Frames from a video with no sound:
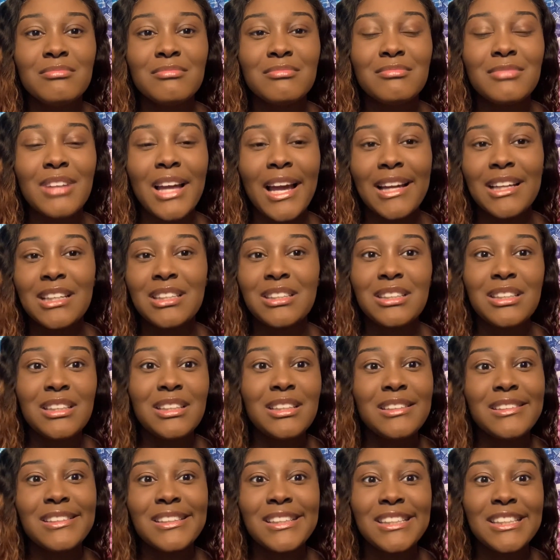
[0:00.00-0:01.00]
like
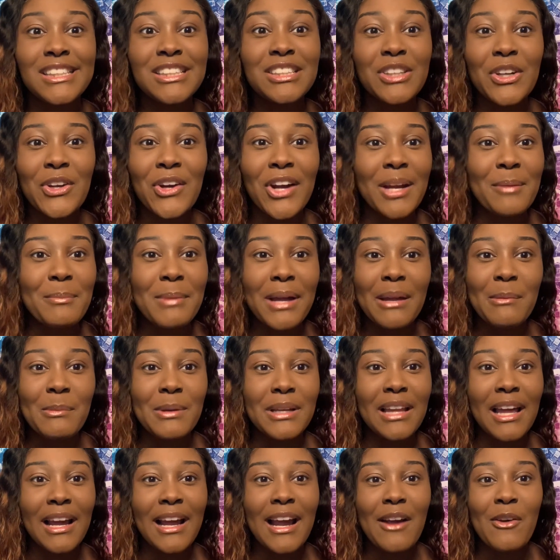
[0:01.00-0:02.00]
she's a great baby.
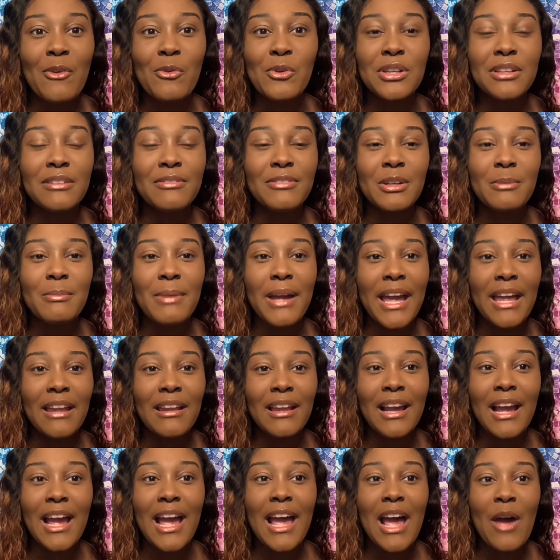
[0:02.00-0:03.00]
Like I really feel bad
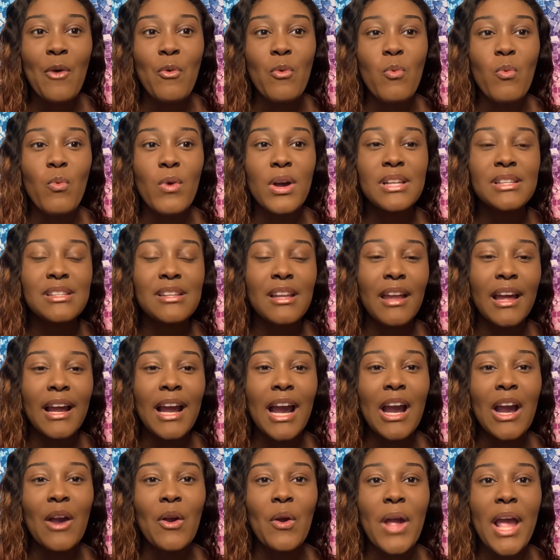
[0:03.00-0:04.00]
when once like
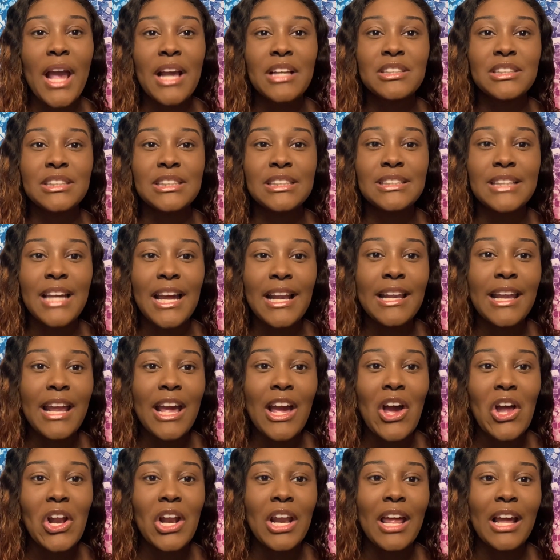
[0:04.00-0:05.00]
I actually sat
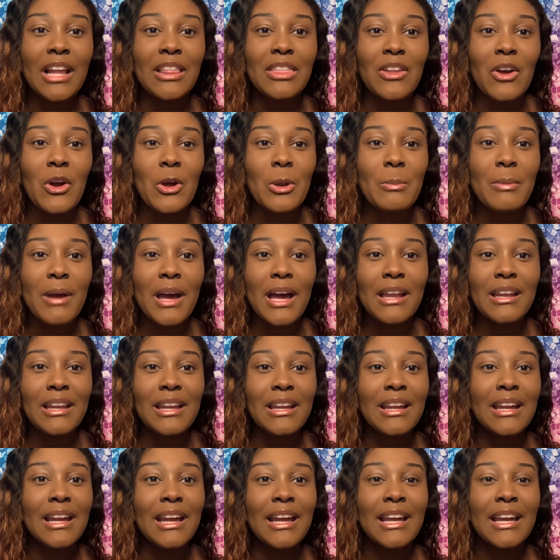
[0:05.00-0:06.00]
down and like thought about
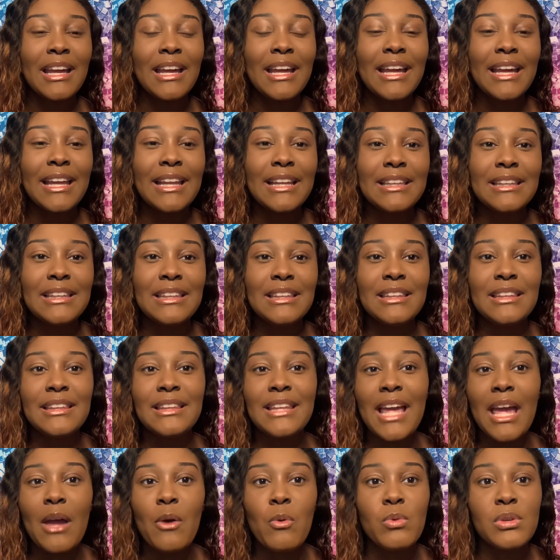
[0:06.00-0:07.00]
it,
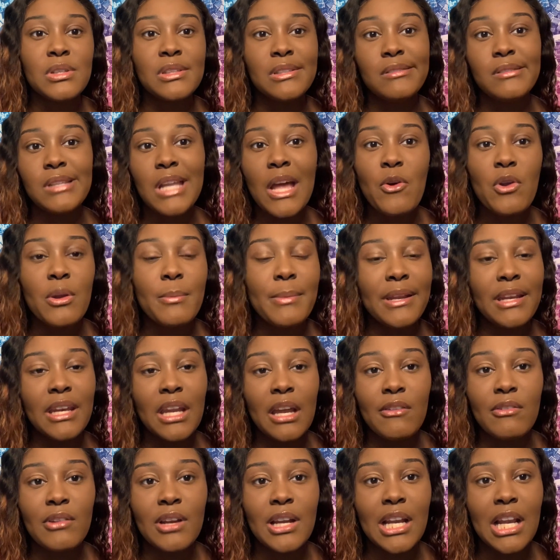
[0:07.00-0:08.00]
that would have been
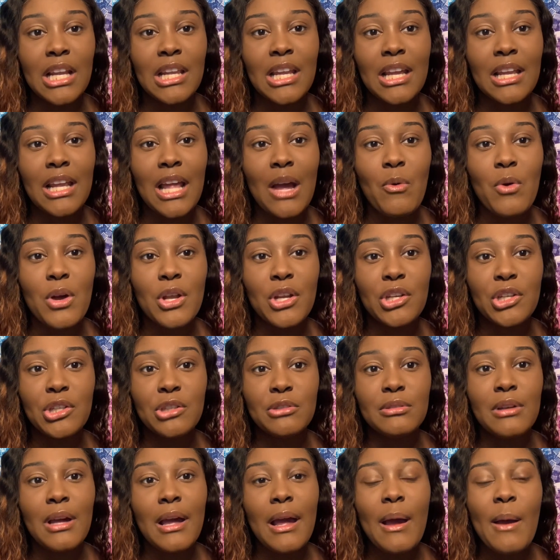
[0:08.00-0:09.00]
never anything that I want to
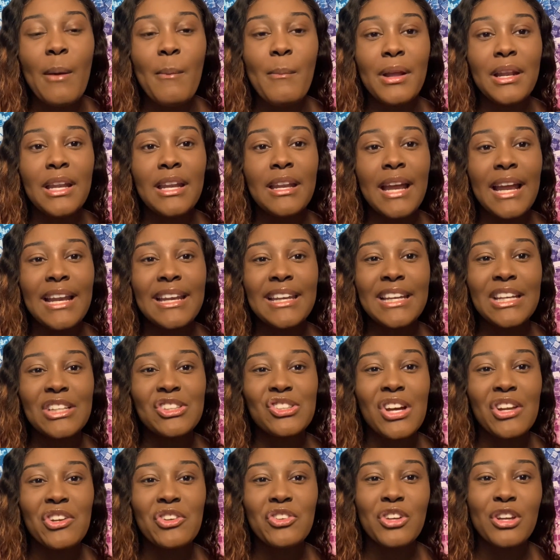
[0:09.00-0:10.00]
do. But then I did
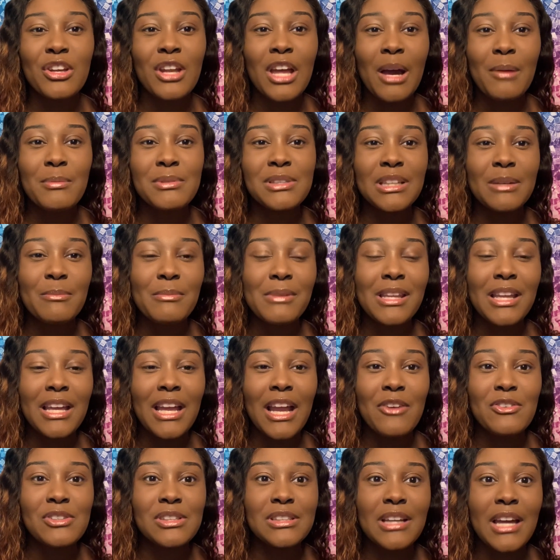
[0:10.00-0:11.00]
try to do adoption, but then I
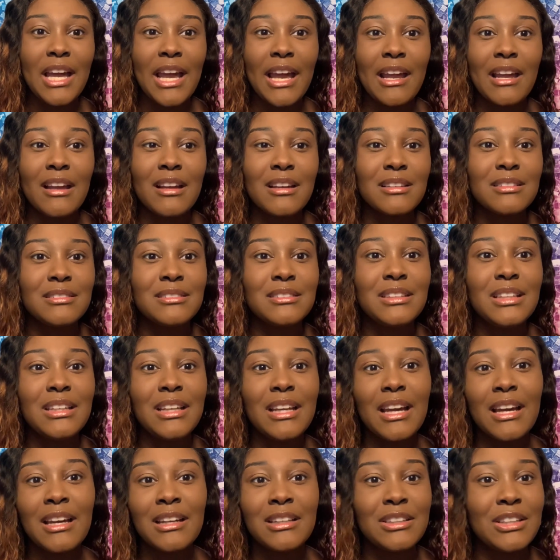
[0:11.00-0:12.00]
was like,
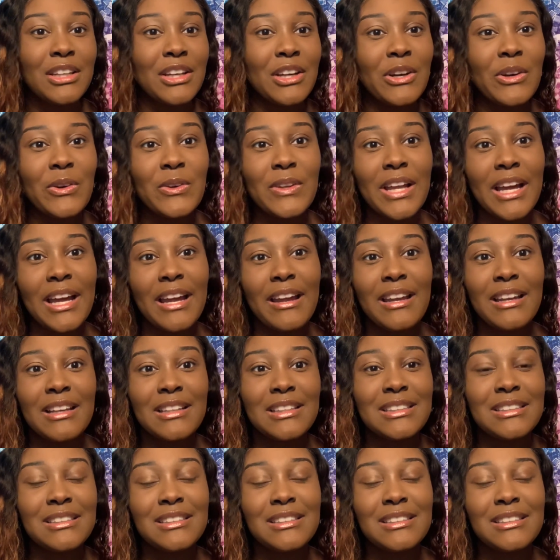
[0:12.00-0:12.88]
yeah, no, like